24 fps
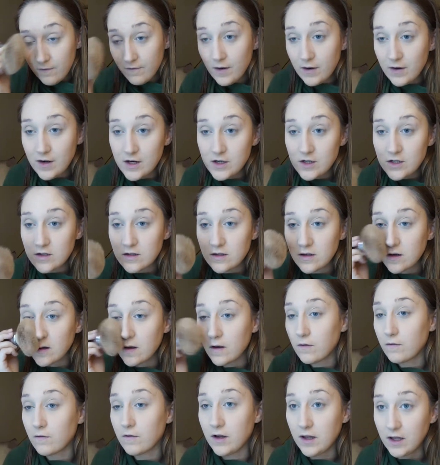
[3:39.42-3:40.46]
Foundation's
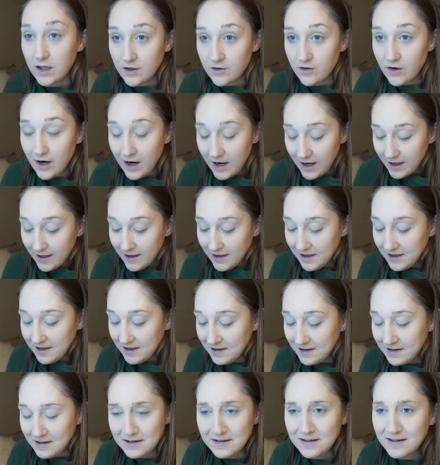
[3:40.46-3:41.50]
looking really dry.
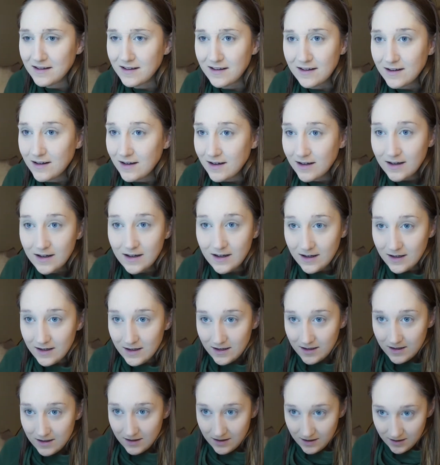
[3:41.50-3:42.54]

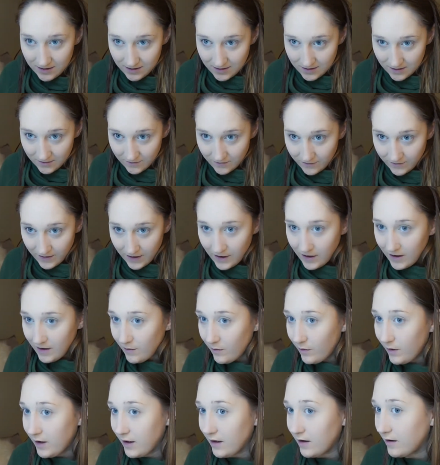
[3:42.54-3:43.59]
It's very
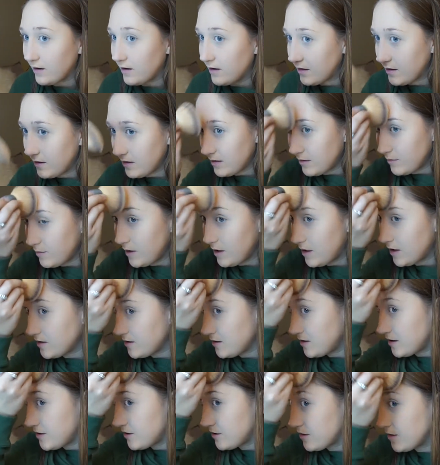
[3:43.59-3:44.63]
weird because
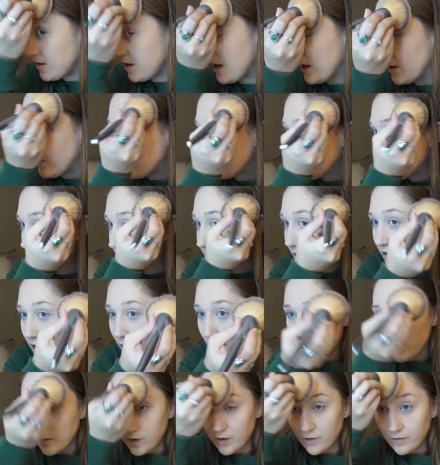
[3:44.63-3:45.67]
yesterday it was
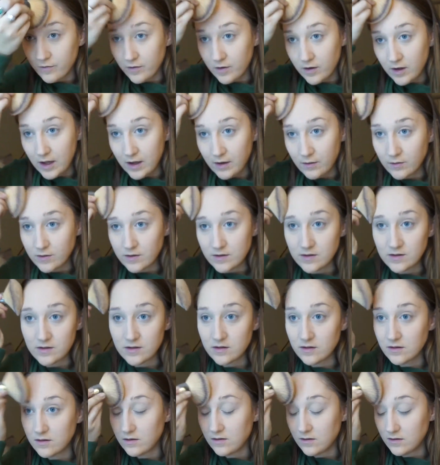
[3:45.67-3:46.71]
so beautiful. I was
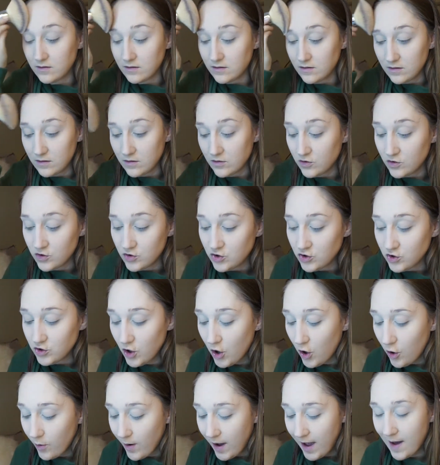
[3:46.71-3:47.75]

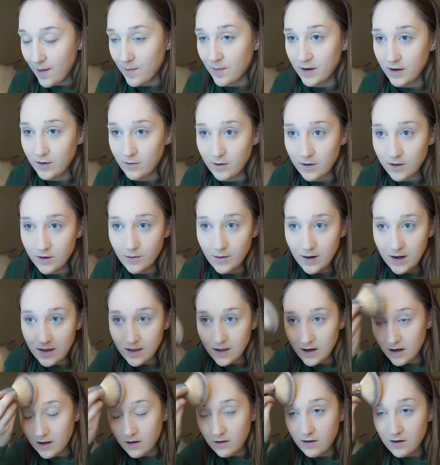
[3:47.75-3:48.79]
so happy with the way
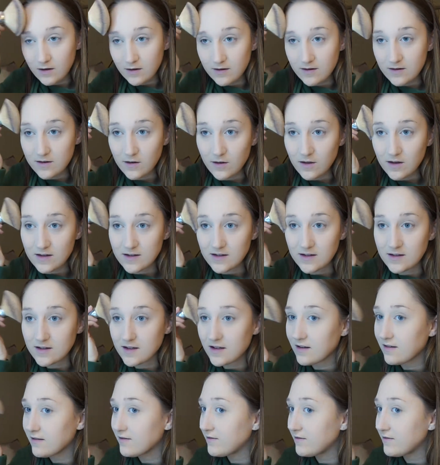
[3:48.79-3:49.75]
that it looked, so this is